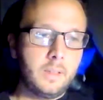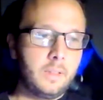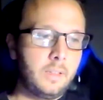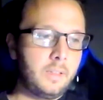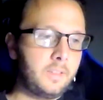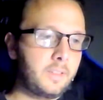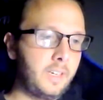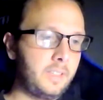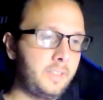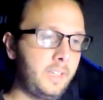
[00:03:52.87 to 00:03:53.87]
Then this
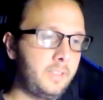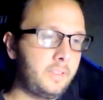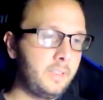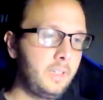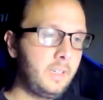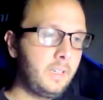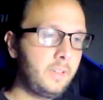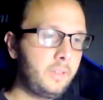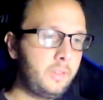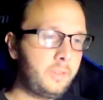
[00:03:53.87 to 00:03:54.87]
guy states,
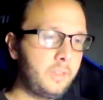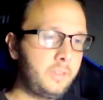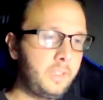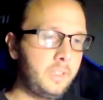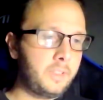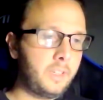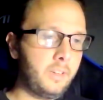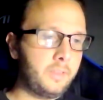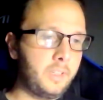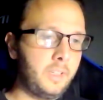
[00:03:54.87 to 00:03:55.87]
you should see the
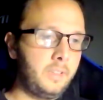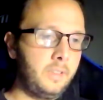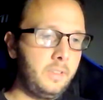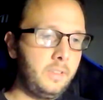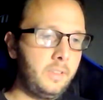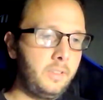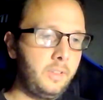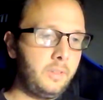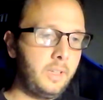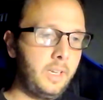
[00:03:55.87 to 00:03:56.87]
skeleton in the
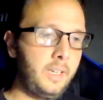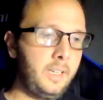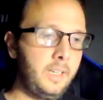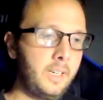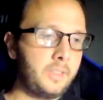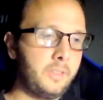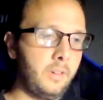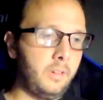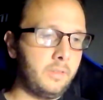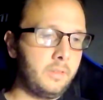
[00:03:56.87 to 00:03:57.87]
new EX
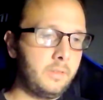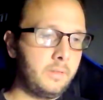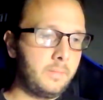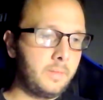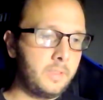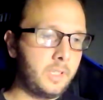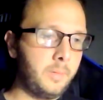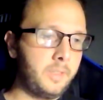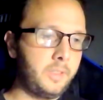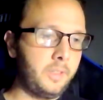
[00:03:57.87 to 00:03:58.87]
doll
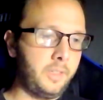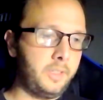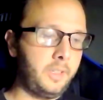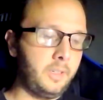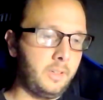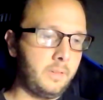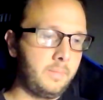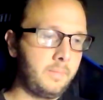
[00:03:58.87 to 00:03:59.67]
summit series here